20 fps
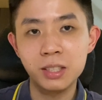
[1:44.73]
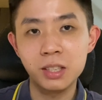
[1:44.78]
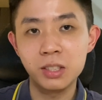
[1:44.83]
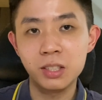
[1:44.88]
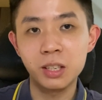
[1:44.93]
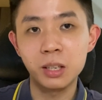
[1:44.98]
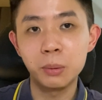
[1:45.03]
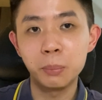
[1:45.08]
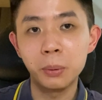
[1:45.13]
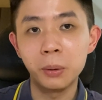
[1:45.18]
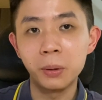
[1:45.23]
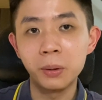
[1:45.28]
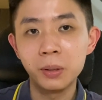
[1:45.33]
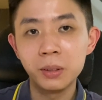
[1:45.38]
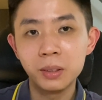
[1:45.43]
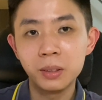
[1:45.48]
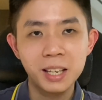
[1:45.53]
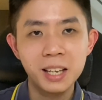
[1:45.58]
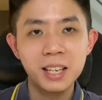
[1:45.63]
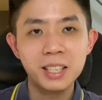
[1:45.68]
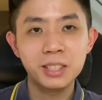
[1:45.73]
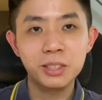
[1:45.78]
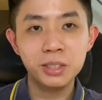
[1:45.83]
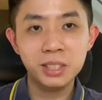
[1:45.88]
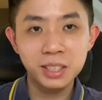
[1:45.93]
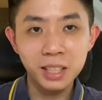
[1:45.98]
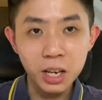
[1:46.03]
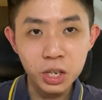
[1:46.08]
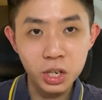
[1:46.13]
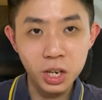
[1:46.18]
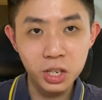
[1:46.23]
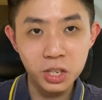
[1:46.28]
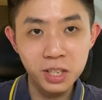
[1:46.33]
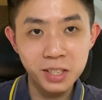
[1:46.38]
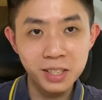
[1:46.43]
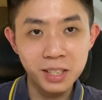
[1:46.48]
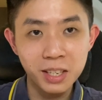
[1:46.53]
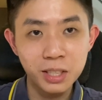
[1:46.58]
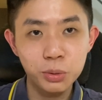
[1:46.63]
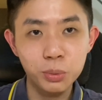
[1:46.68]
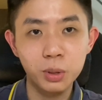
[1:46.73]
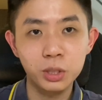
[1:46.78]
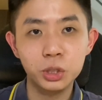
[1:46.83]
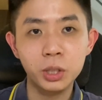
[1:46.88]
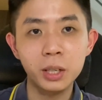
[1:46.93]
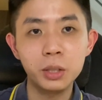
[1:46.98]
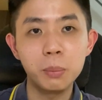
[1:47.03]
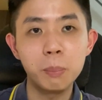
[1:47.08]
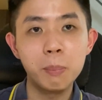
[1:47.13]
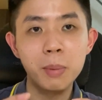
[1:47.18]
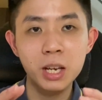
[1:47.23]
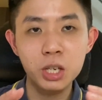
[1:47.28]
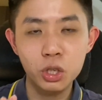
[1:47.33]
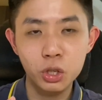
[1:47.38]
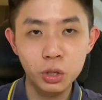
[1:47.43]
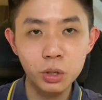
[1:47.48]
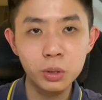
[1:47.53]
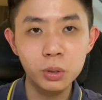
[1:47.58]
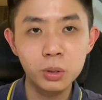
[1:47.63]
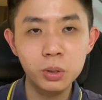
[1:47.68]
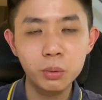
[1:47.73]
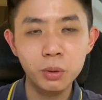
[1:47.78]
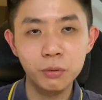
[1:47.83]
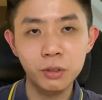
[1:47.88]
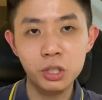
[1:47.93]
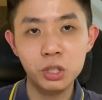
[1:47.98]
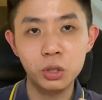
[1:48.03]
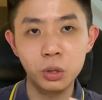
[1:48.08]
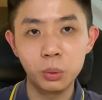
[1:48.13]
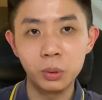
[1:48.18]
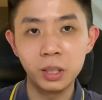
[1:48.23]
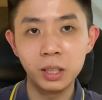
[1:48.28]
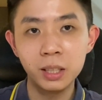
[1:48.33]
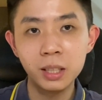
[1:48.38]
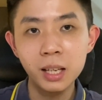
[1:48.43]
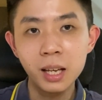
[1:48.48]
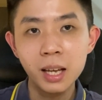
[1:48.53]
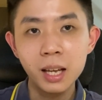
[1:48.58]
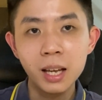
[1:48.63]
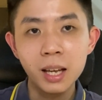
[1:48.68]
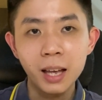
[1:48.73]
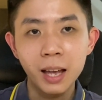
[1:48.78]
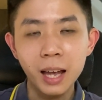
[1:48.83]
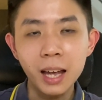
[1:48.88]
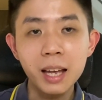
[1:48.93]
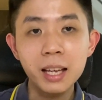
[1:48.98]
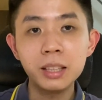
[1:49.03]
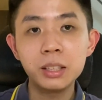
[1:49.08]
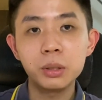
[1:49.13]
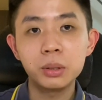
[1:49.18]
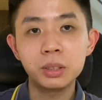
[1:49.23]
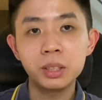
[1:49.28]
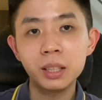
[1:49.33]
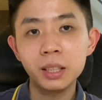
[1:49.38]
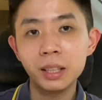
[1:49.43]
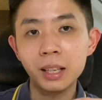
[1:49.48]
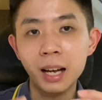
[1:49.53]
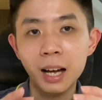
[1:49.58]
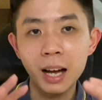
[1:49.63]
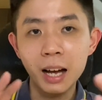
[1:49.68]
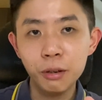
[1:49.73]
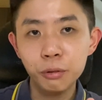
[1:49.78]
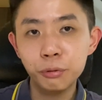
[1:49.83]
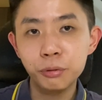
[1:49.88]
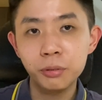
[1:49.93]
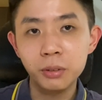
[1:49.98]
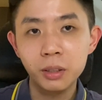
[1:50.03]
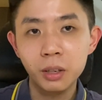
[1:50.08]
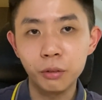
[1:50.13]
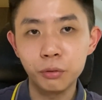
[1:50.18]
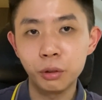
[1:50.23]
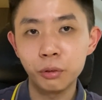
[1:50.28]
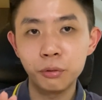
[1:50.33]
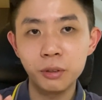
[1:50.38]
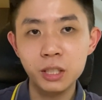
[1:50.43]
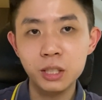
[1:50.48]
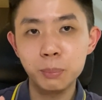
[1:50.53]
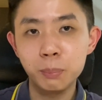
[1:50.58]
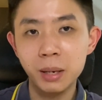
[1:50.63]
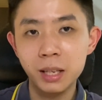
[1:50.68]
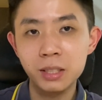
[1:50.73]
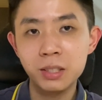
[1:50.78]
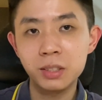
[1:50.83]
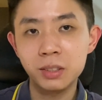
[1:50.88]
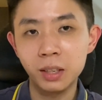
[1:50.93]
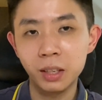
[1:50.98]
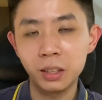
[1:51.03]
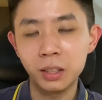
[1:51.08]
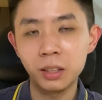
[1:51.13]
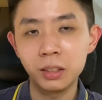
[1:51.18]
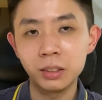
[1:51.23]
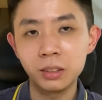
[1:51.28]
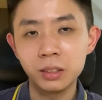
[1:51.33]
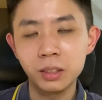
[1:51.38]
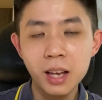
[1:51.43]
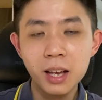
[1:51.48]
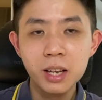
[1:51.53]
in Singapore. So such agencies will try to match you with a student, and they'll take half of your first month's taking.